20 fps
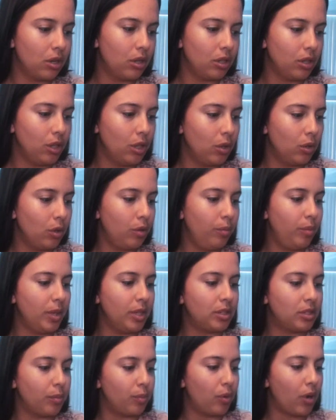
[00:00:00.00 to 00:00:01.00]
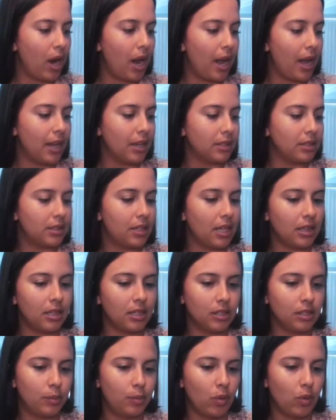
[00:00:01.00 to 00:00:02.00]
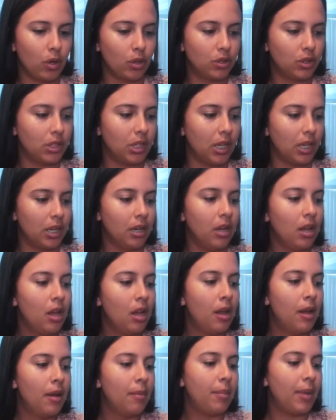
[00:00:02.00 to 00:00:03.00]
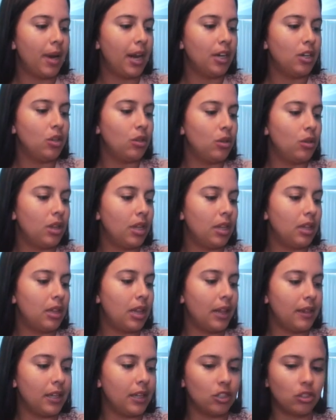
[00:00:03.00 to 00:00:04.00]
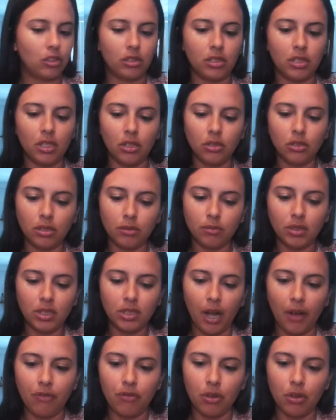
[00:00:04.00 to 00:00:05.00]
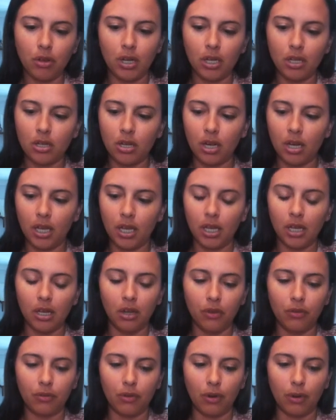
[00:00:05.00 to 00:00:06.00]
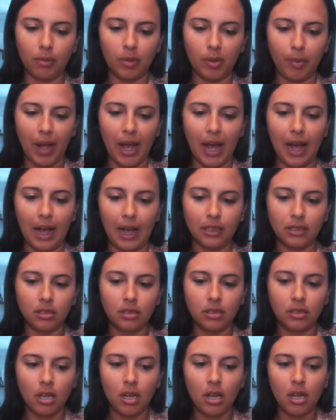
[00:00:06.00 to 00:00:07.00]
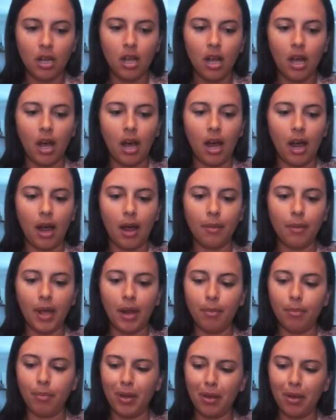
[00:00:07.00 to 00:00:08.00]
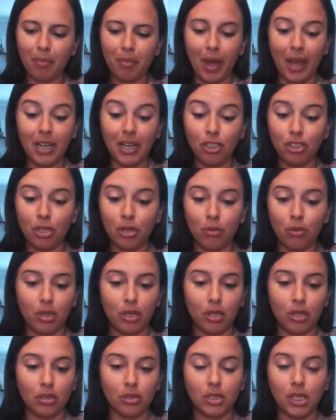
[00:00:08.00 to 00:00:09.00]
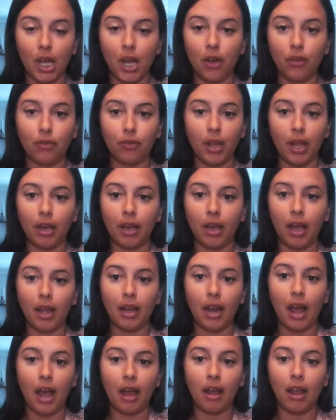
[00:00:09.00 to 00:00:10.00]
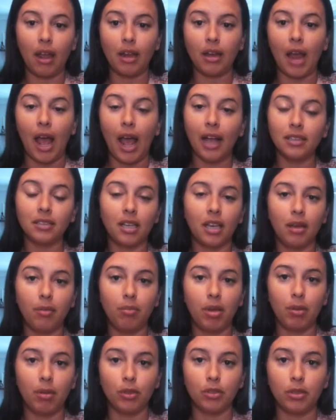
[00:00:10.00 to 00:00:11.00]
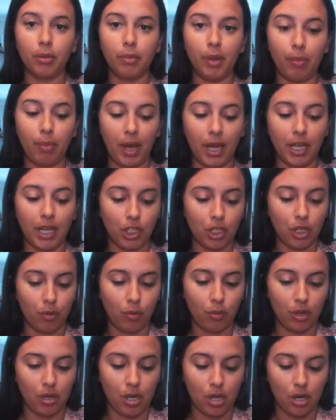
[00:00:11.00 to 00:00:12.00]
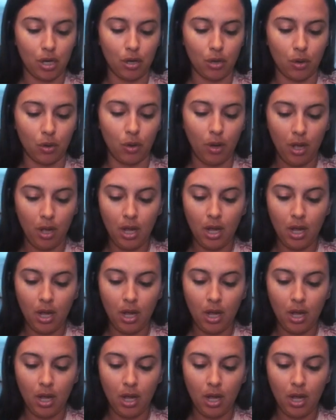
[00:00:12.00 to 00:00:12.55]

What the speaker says: You would be surprised that this person, but I do think that there's still some stuff you need to heal from the past, and being patient with yourself, like, and asking people to be patient with you.